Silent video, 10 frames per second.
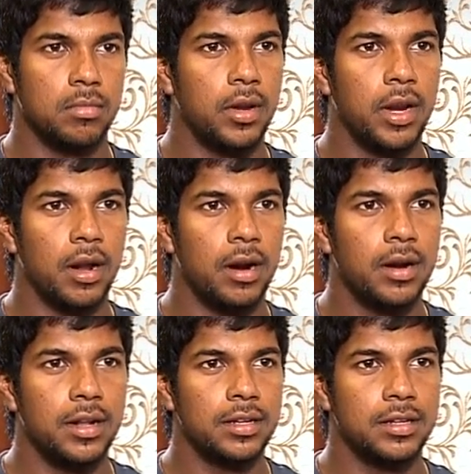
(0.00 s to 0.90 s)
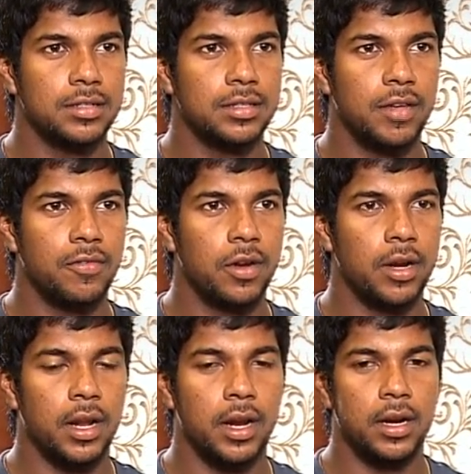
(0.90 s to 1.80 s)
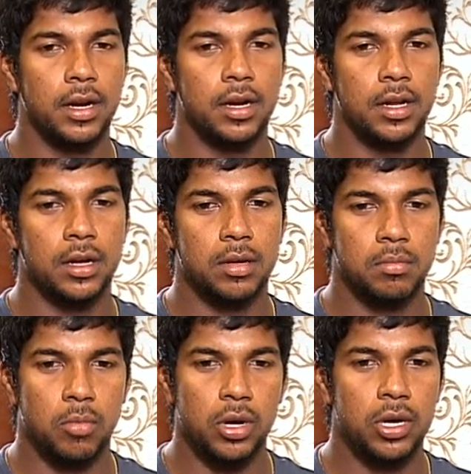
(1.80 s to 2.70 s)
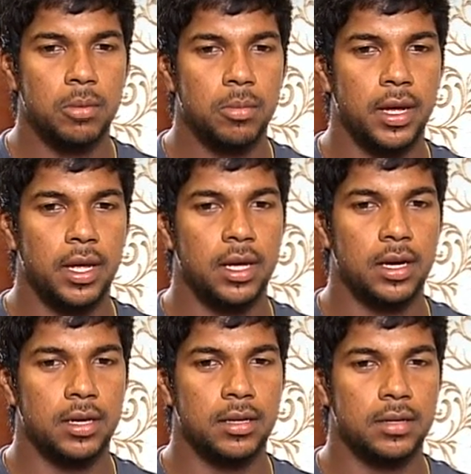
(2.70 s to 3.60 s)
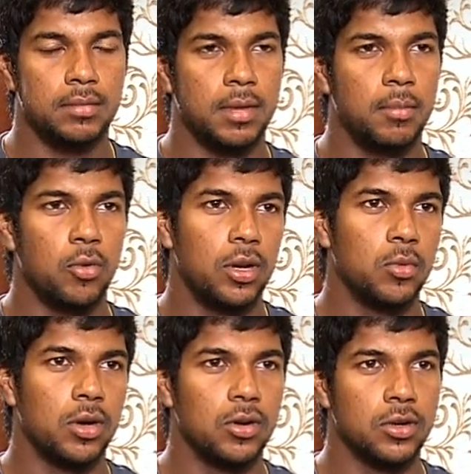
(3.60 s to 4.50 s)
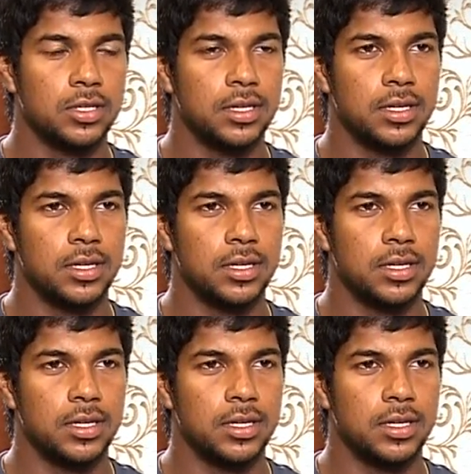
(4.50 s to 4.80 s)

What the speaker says: train hard and stay fit and monitor my bowling workloads.